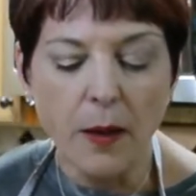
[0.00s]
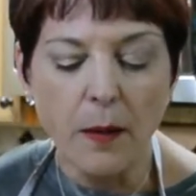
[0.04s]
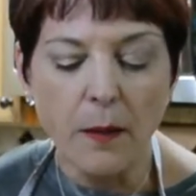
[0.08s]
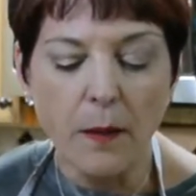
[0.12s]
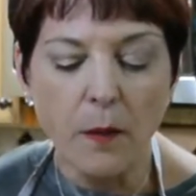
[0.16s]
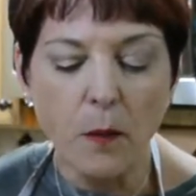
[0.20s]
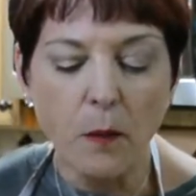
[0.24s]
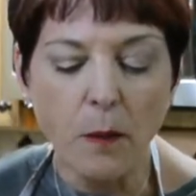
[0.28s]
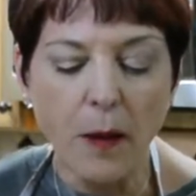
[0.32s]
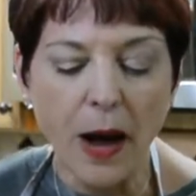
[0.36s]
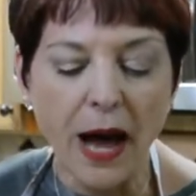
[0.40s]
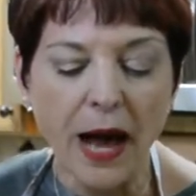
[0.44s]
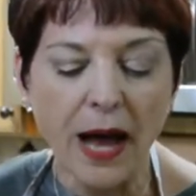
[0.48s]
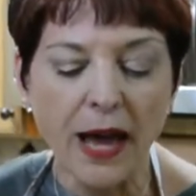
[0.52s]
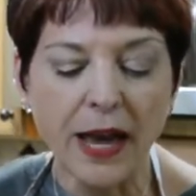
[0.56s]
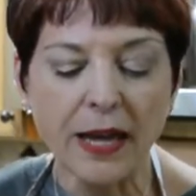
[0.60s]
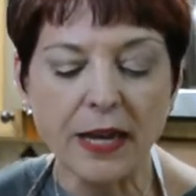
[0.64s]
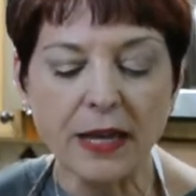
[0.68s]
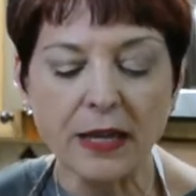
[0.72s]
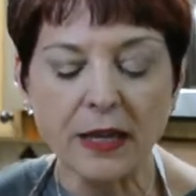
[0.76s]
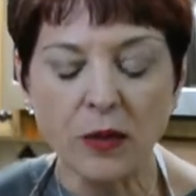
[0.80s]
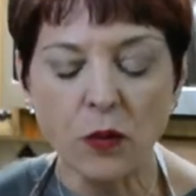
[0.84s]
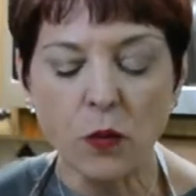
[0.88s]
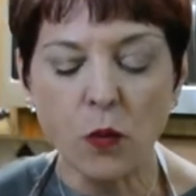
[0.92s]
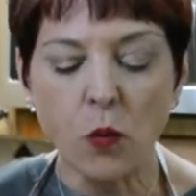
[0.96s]

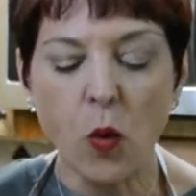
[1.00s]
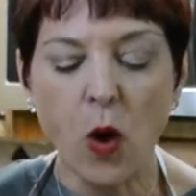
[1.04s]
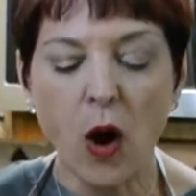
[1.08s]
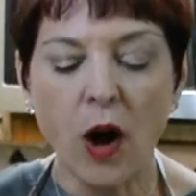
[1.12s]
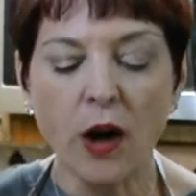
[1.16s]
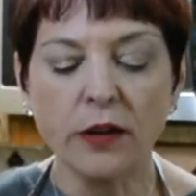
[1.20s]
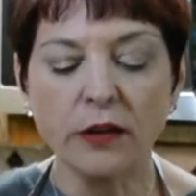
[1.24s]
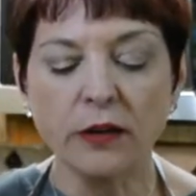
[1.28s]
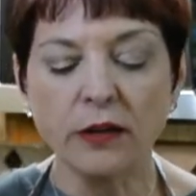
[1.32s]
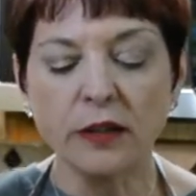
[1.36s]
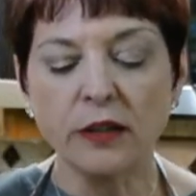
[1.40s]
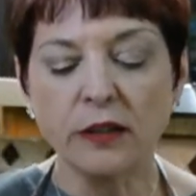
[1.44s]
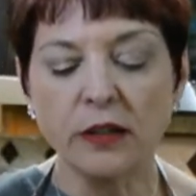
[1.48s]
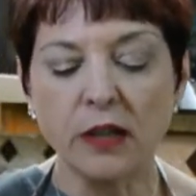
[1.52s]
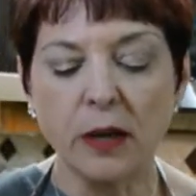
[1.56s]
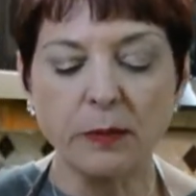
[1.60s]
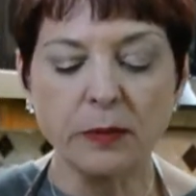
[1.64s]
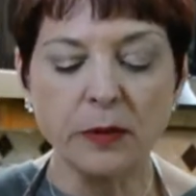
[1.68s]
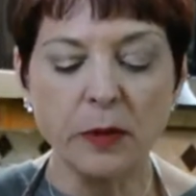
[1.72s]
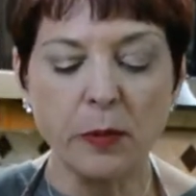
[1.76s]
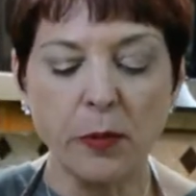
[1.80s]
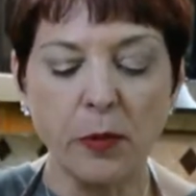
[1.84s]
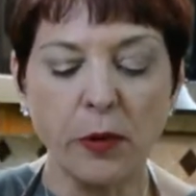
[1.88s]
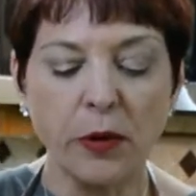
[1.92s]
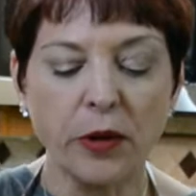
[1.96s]
my water is
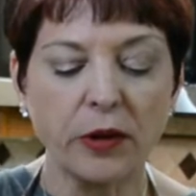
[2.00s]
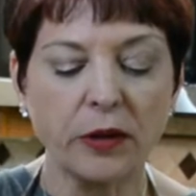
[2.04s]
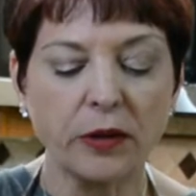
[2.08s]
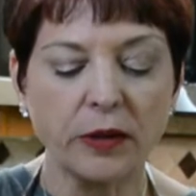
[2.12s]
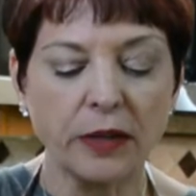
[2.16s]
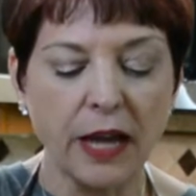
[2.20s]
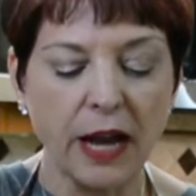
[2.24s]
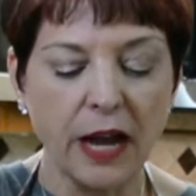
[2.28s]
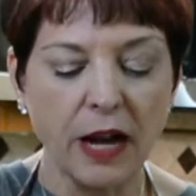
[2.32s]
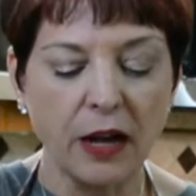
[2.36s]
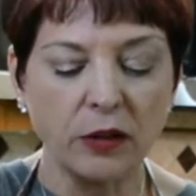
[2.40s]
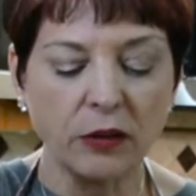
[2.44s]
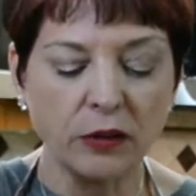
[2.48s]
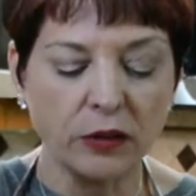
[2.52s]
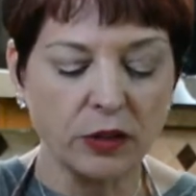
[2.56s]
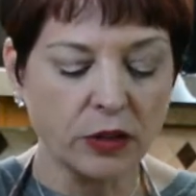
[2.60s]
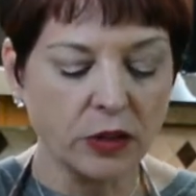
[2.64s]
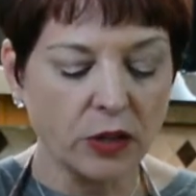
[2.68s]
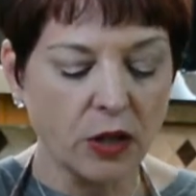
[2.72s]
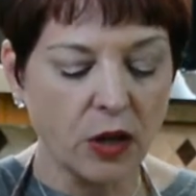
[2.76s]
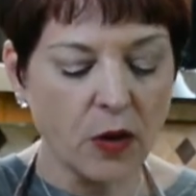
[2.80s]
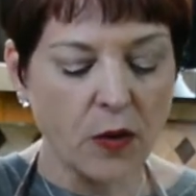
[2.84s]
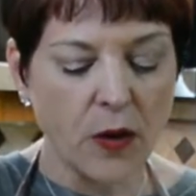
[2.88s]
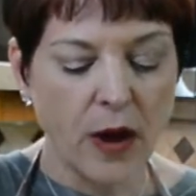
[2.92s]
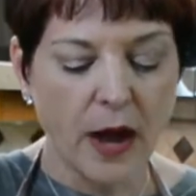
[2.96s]
up to boil now,
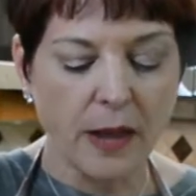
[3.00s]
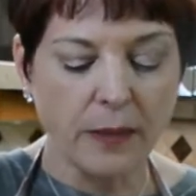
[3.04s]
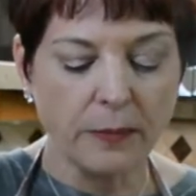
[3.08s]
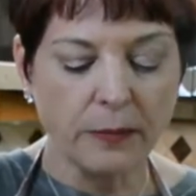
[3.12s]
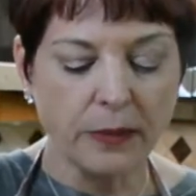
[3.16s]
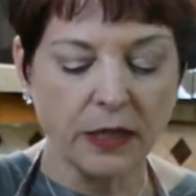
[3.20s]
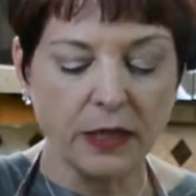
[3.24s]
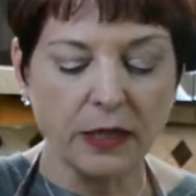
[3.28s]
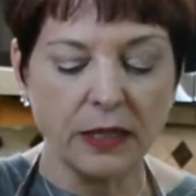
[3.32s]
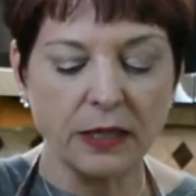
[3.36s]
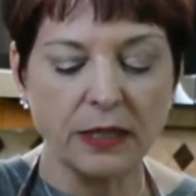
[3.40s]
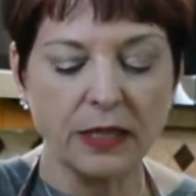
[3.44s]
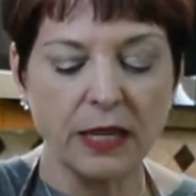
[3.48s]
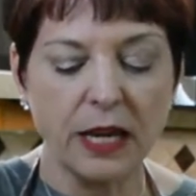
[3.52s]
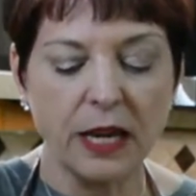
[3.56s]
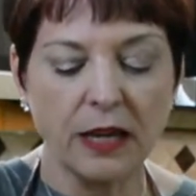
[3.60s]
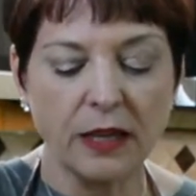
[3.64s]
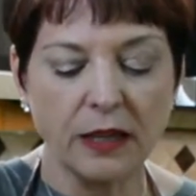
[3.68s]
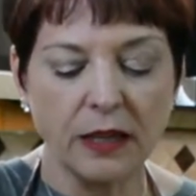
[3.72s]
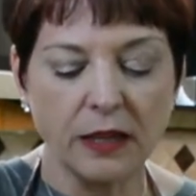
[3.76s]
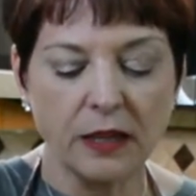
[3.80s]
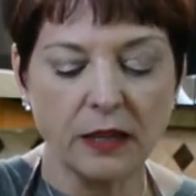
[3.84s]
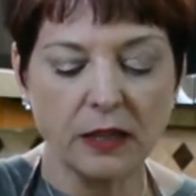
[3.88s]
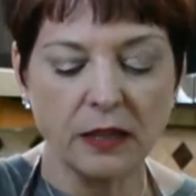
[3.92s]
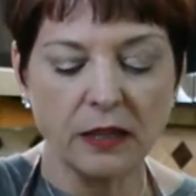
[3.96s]
so I'm gonna
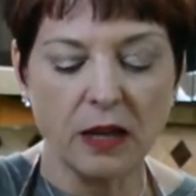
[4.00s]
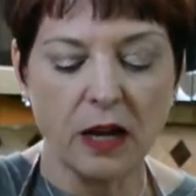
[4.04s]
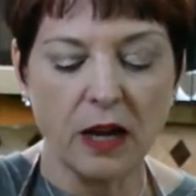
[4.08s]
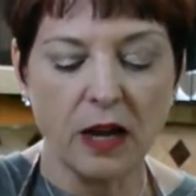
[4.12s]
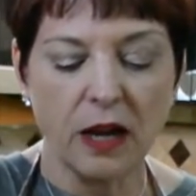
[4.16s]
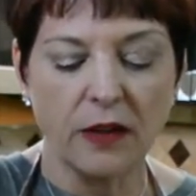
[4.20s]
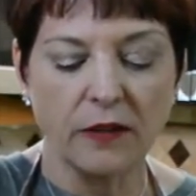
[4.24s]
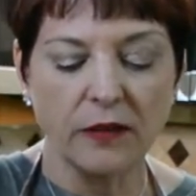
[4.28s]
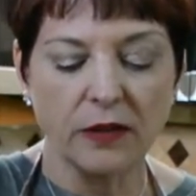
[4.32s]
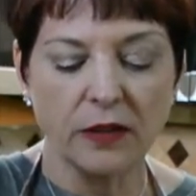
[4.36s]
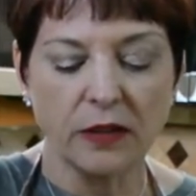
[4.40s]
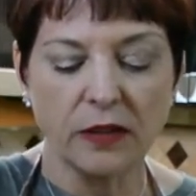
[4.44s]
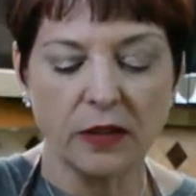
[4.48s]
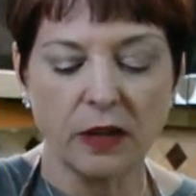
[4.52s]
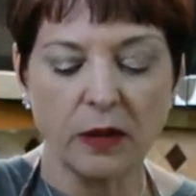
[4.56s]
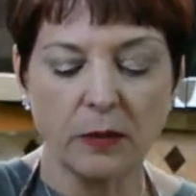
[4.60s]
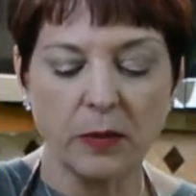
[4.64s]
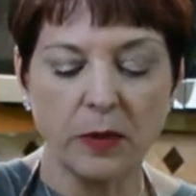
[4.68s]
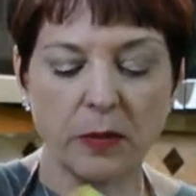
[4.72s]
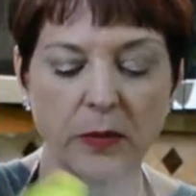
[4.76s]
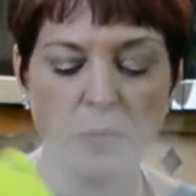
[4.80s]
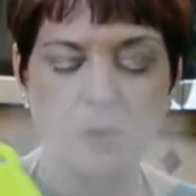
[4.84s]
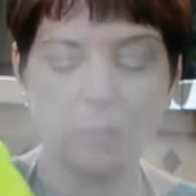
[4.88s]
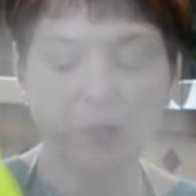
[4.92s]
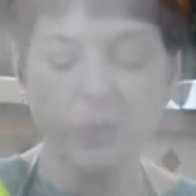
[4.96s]
take this off. You saw
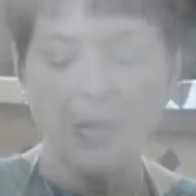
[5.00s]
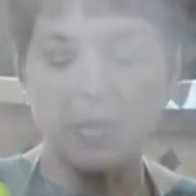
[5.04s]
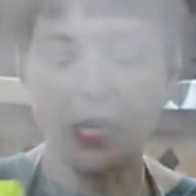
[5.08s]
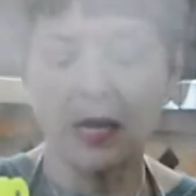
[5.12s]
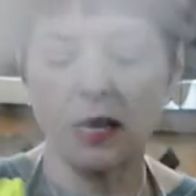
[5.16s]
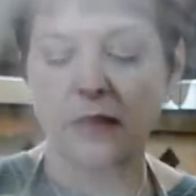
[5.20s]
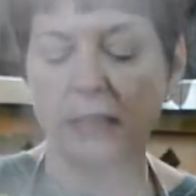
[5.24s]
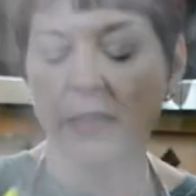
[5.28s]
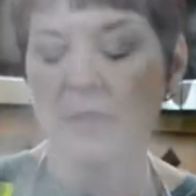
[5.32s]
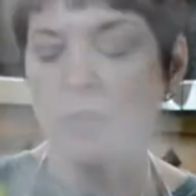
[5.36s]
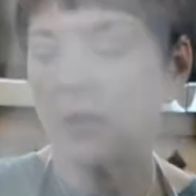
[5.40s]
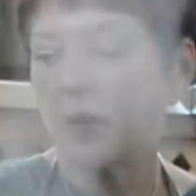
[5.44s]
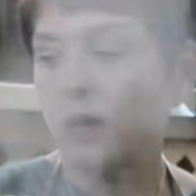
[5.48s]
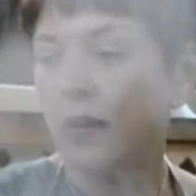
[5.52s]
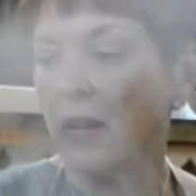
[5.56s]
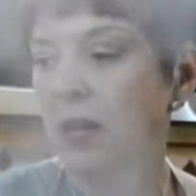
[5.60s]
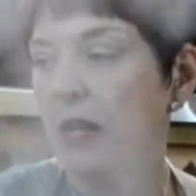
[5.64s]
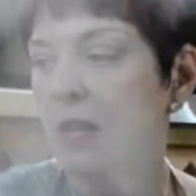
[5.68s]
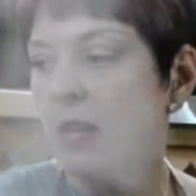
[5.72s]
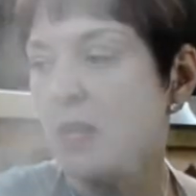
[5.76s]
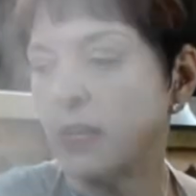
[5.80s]
me burn my hand there.